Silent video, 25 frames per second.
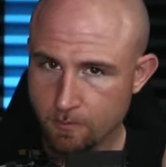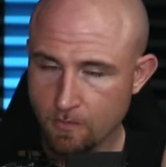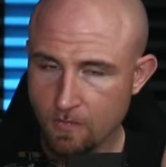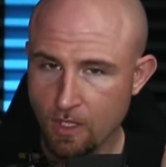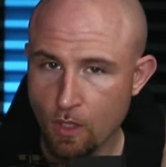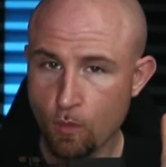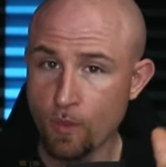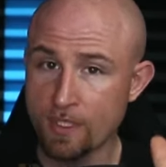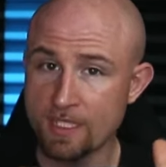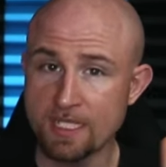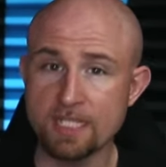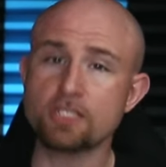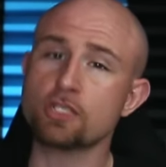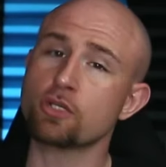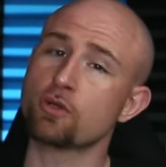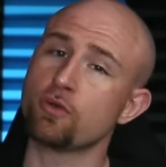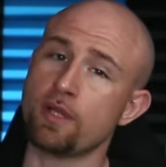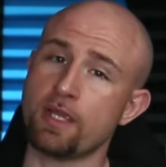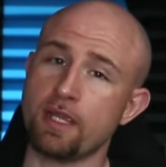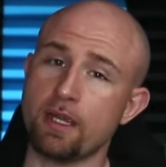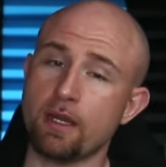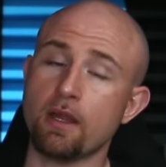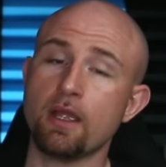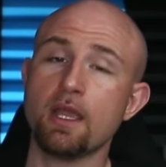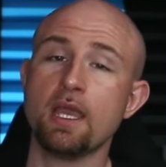We
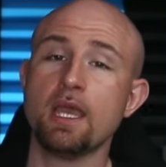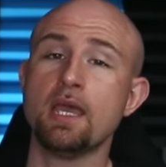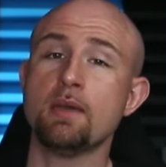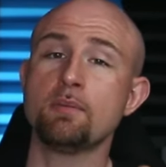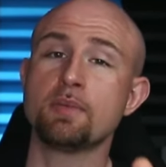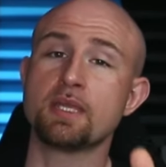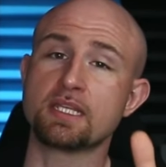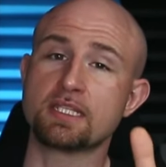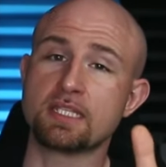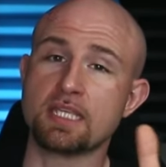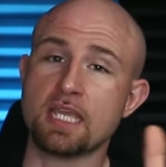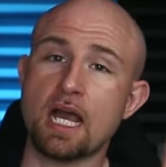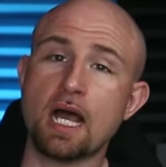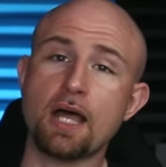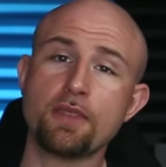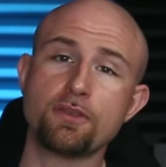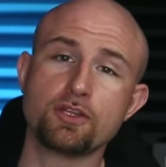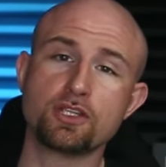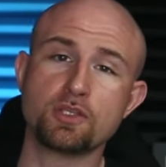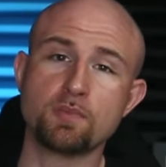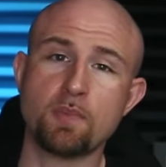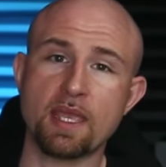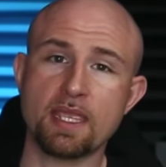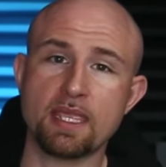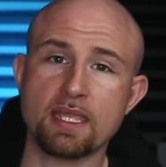disagree here because the
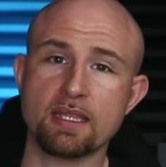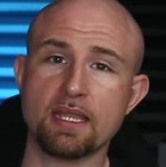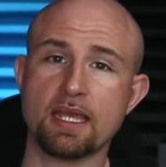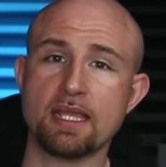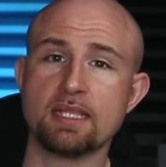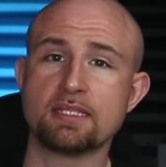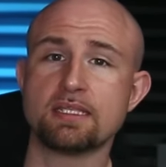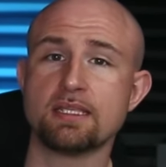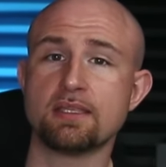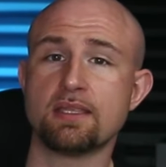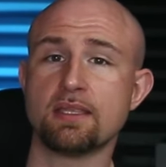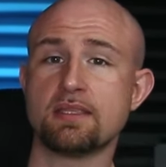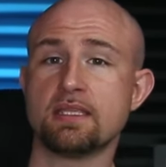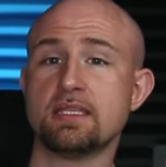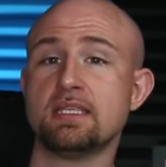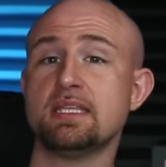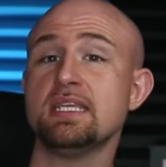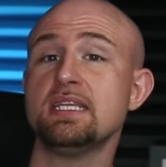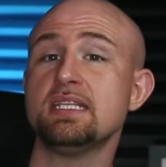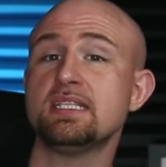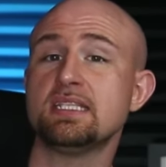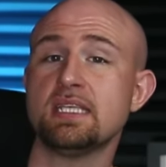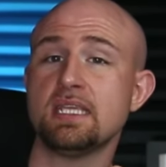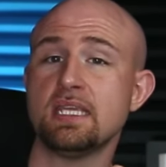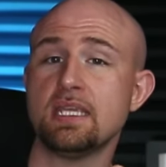author speculates that the
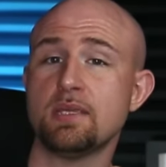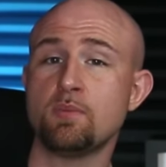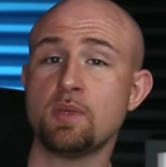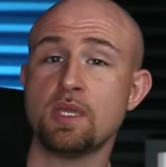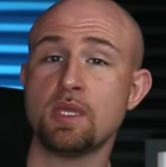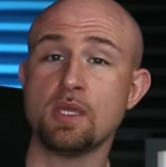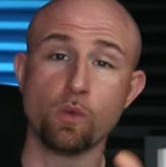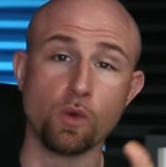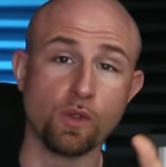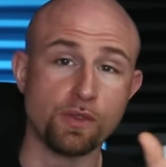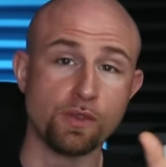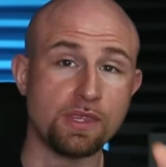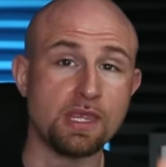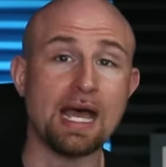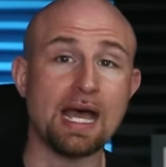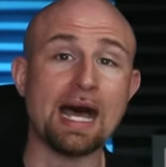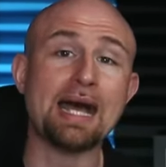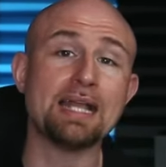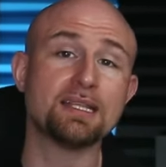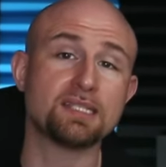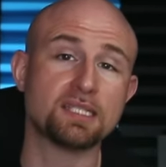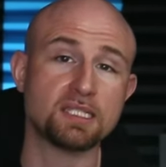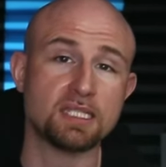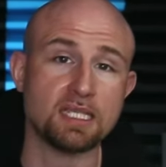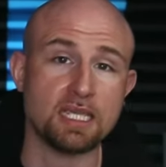DCEP will
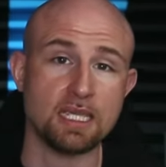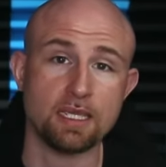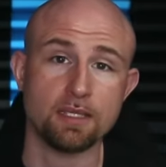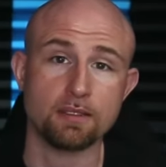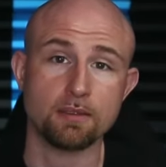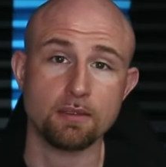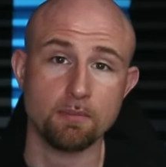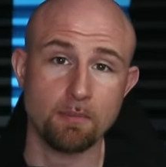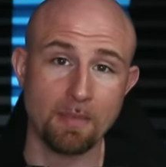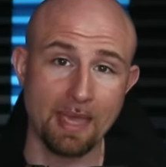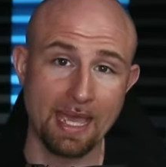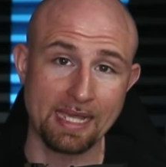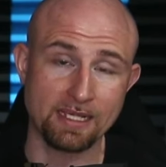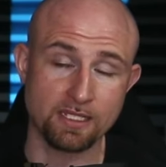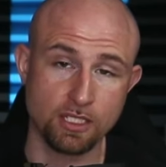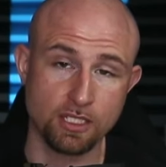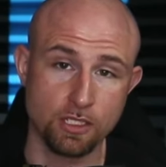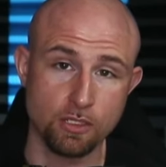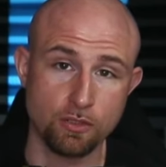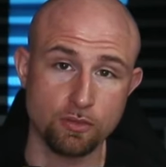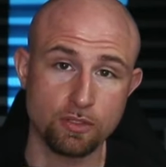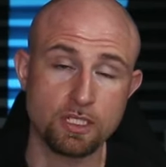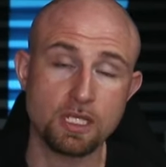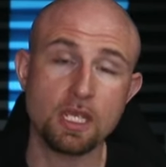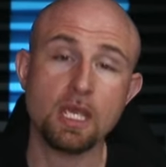not see mass
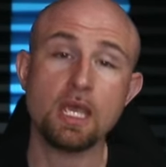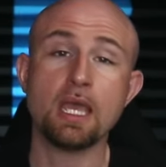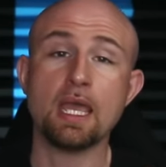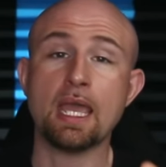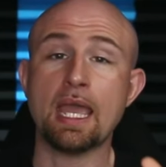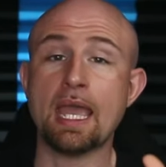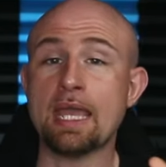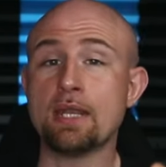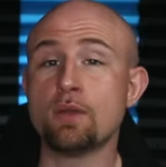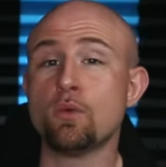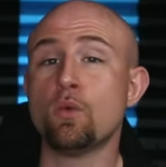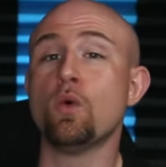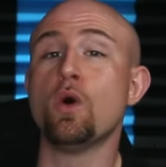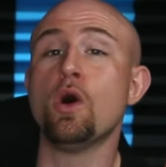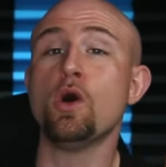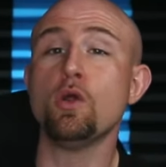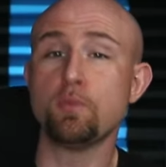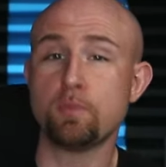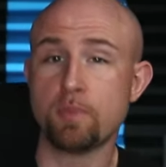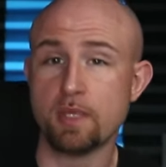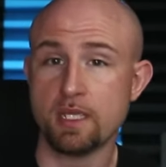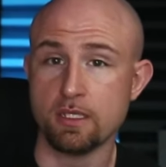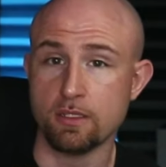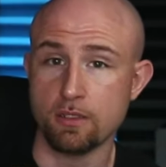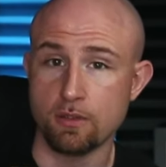use and won't
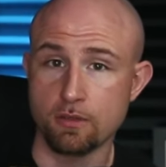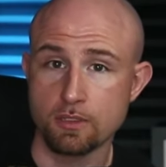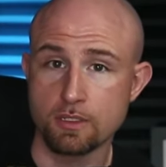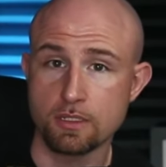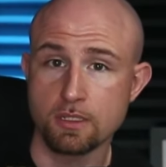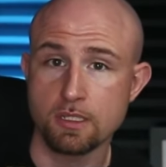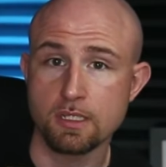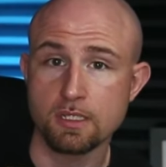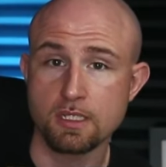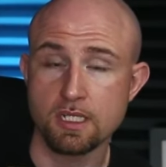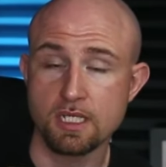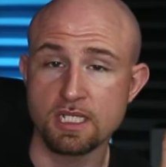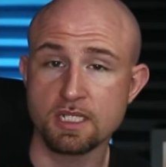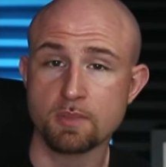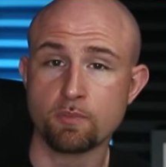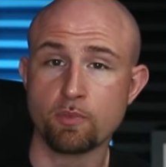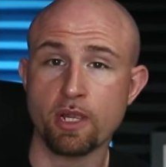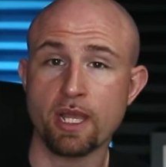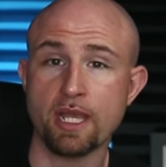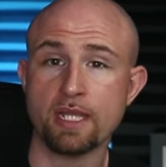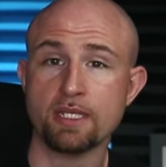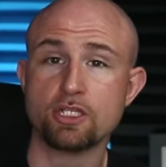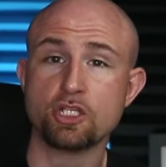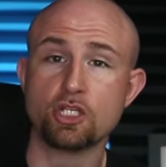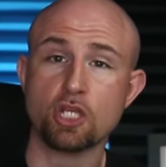be used to
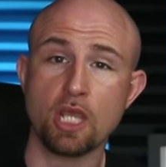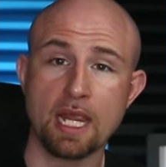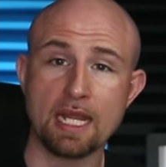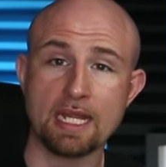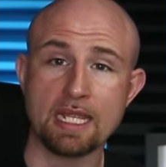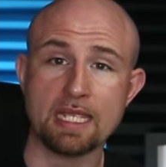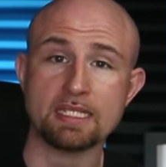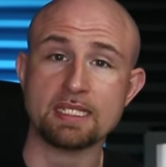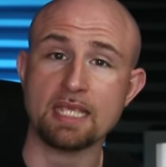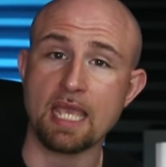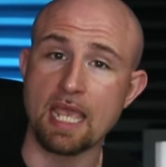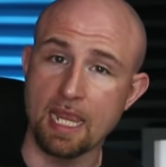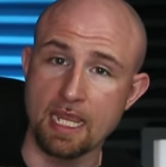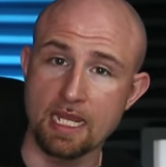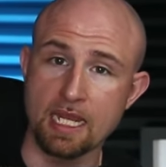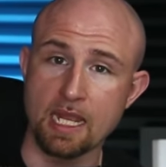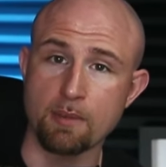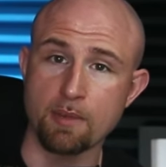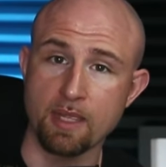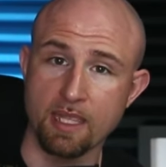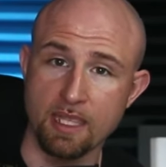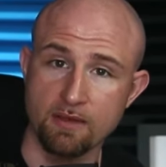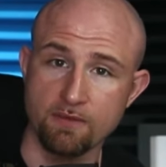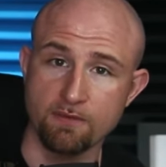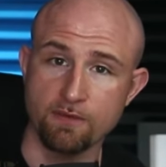spread Chinese
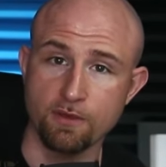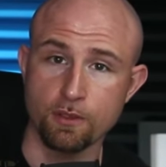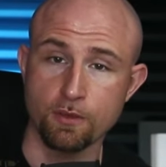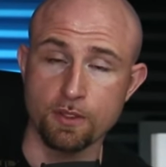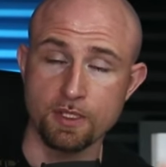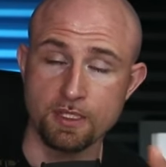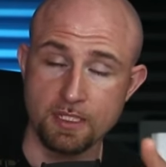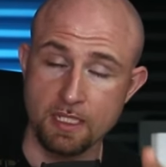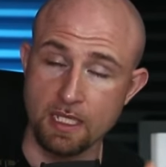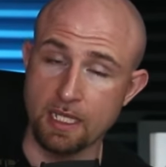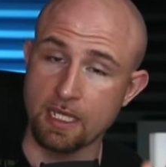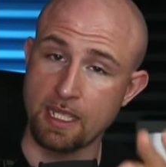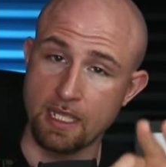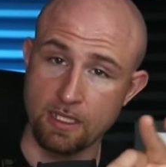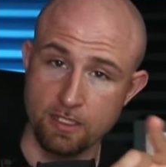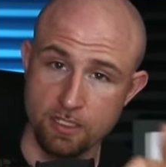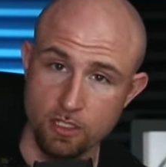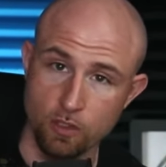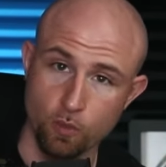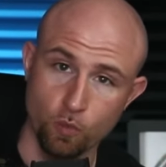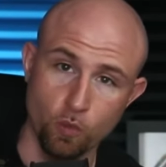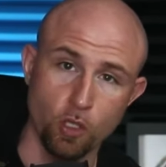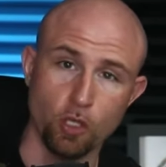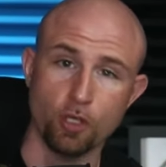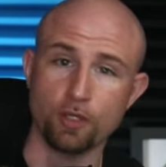economic influence against
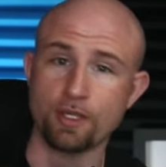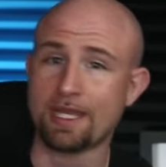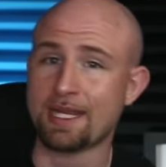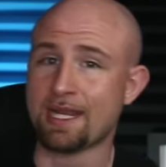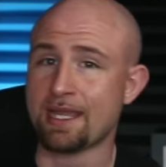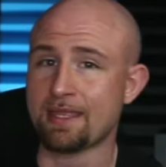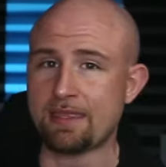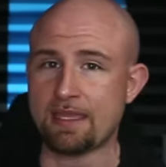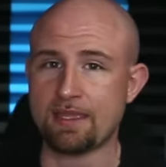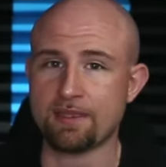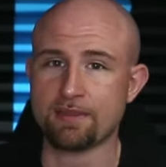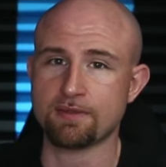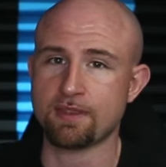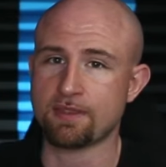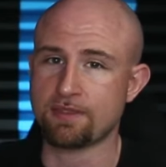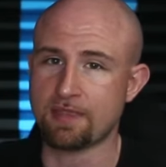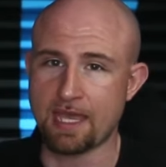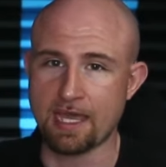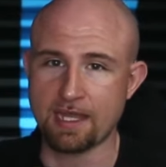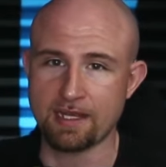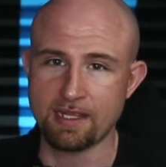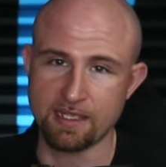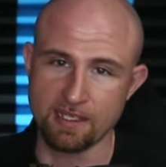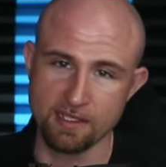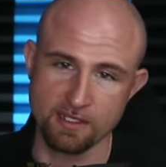the world. And I think that
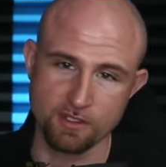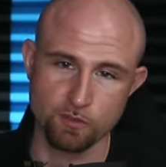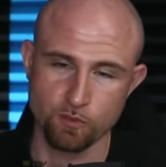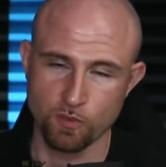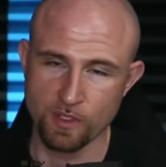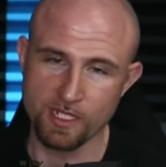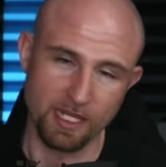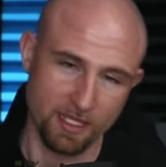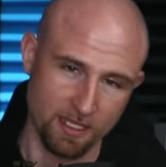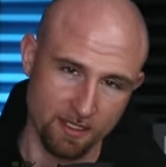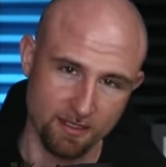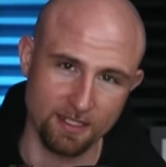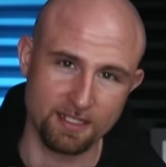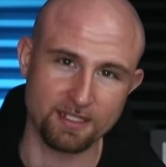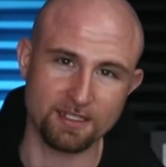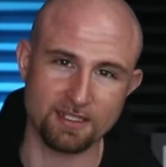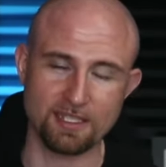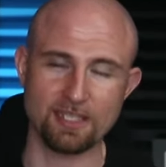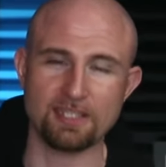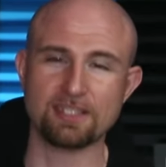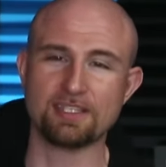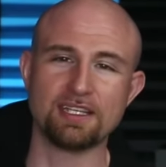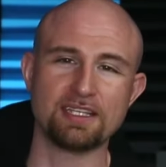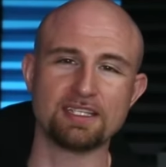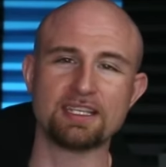that is ridiculous.
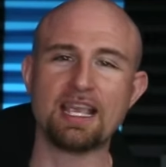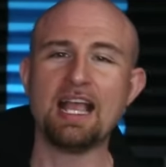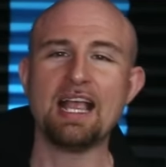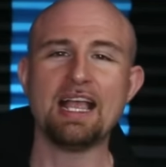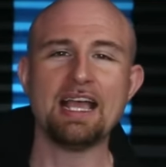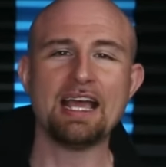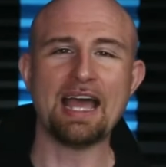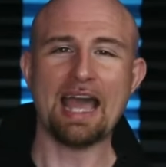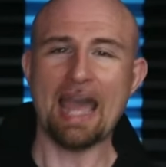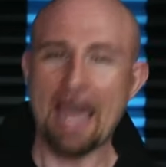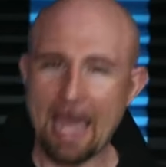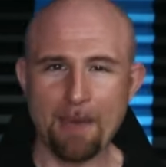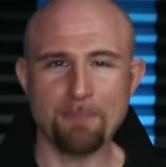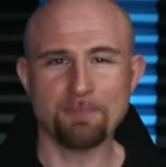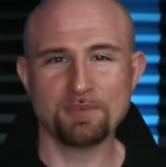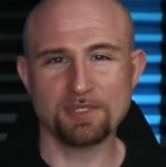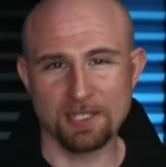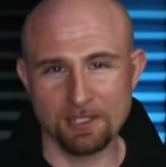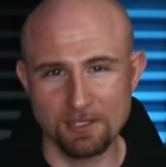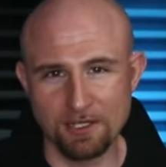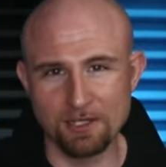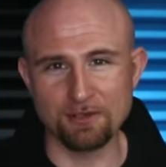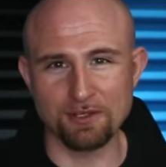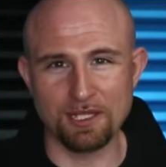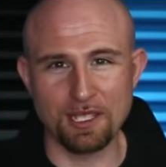This is
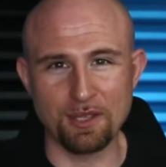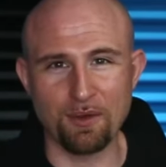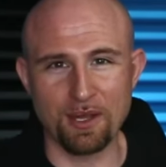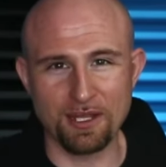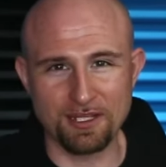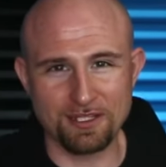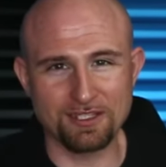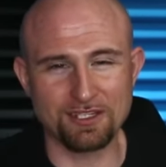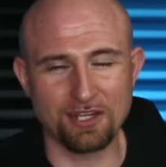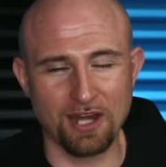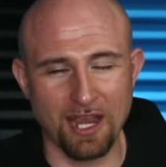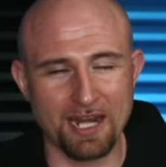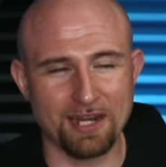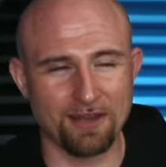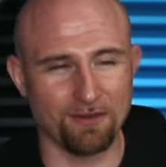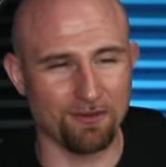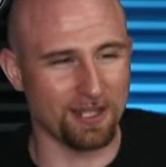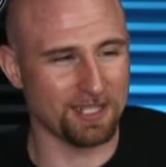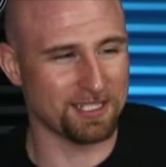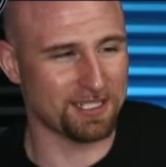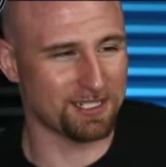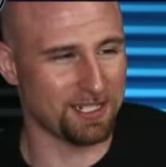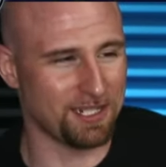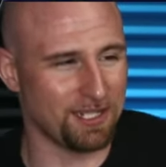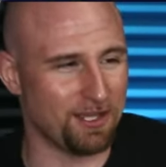absolutely what China
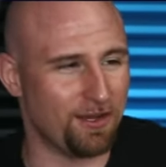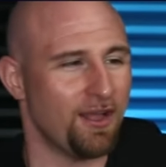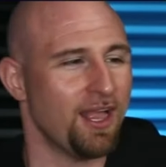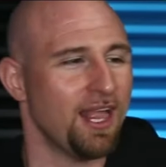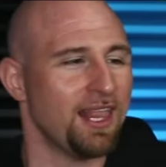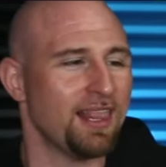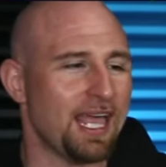wants to do.